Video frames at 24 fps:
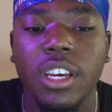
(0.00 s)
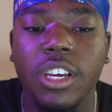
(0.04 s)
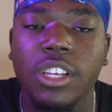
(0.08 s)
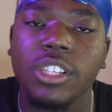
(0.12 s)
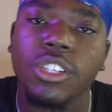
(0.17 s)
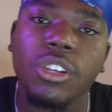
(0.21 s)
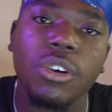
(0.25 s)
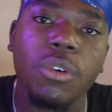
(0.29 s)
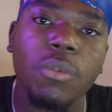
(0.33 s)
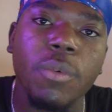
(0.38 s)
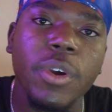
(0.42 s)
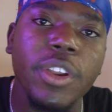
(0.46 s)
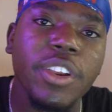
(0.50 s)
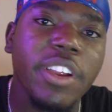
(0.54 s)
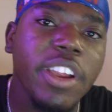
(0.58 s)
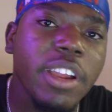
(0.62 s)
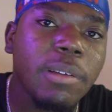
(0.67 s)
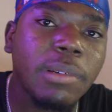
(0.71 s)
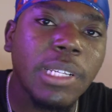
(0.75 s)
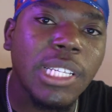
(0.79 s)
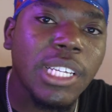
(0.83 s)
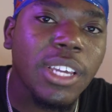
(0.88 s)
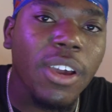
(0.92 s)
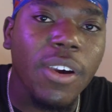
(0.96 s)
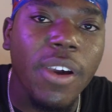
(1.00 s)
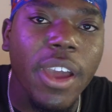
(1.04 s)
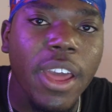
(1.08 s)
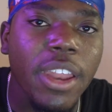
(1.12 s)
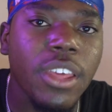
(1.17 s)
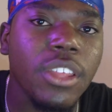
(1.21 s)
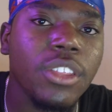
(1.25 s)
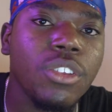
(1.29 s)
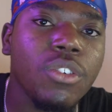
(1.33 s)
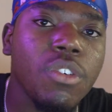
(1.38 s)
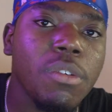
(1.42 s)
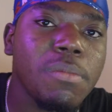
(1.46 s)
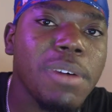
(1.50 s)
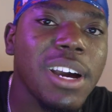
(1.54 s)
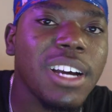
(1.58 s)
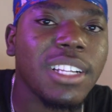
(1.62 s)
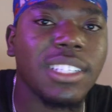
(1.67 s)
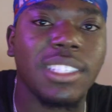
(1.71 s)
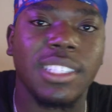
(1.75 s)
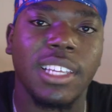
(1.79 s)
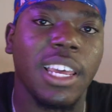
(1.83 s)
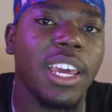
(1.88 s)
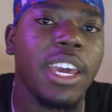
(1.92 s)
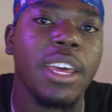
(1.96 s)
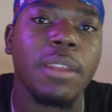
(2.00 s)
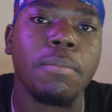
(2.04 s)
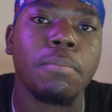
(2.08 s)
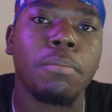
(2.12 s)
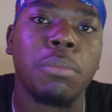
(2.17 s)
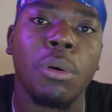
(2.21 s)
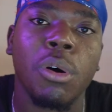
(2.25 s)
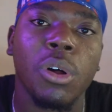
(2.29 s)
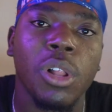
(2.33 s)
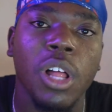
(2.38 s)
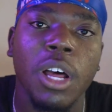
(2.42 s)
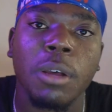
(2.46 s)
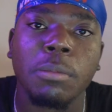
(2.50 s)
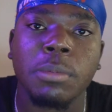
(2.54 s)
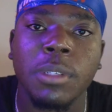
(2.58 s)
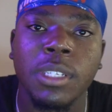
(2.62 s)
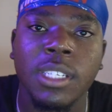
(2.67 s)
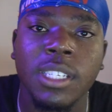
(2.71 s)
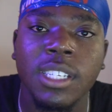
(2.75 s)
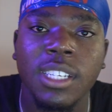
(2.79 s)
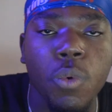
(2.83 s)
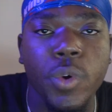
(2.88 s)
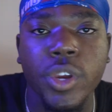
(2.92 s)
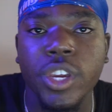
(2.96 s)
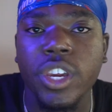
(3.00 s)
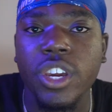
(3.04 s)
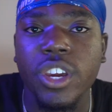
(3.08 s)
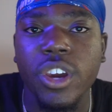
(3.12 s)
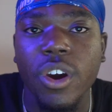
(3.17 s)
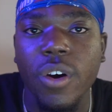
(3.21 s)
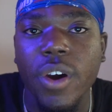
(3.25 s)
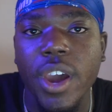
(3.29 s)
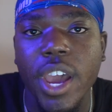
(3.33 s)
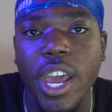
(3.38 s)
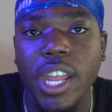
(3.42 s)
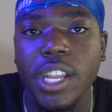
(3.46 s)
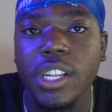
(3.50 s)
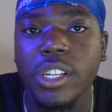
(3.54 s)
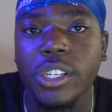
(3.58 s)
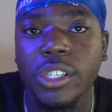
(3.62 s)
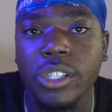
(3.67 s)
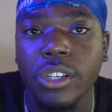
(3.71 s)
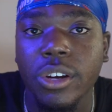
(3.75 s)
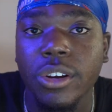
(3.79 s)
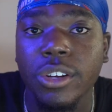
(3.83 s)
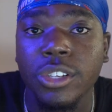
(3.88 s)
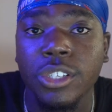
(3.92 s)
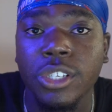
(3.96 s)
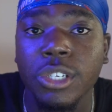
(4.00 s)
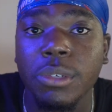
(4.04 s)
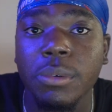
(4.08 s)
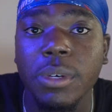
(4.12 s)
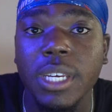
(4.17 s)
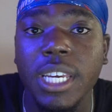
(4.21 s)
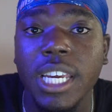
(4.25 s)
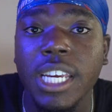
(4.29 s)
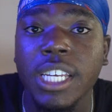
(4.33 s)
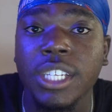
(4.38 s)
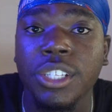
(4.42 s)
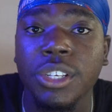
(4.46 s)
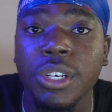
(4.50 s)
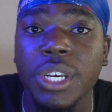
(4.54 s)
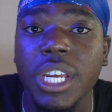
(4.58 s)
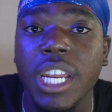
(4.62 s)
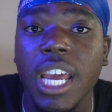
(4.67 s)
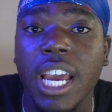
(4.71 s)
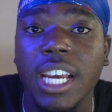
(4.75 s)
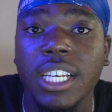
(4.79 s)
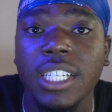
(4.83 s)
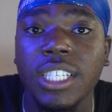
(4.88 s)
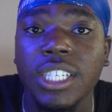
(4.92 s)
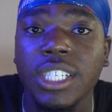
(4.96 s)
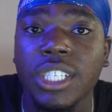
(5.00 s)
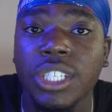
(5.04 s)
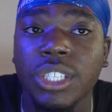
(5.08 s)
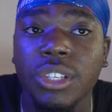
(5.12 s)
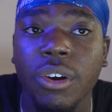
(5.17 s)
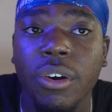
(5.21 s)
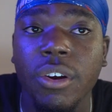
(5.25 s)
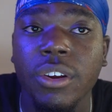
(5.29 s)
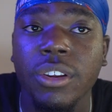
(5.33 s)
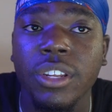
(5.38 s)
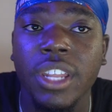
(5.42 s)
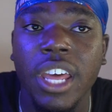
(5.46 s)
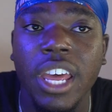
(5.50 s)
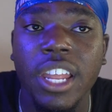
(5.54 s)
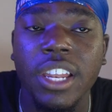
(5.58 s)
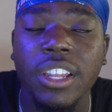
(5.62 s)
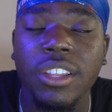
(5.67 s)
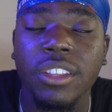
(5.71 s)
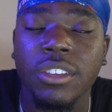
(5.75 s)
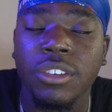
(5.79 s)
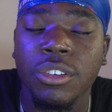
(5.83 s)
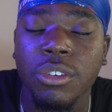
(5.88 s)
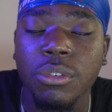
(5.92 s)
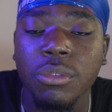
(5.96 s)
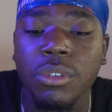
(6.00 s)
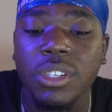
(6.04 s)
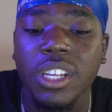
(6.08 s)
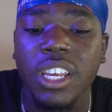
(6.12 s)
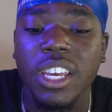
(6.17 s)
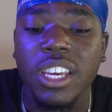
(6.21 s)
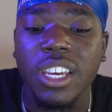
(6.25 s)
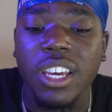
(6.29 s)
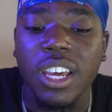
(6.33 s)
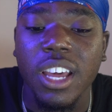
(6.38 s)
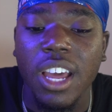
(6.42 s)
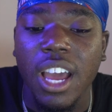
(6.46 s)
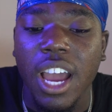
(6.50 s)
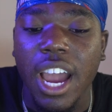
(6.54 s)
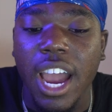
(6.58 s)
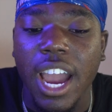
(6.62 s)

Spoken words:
So when you're able to go ahead and do about 10 pull-ups, what you can go ahead and start doing is you can actually start then using,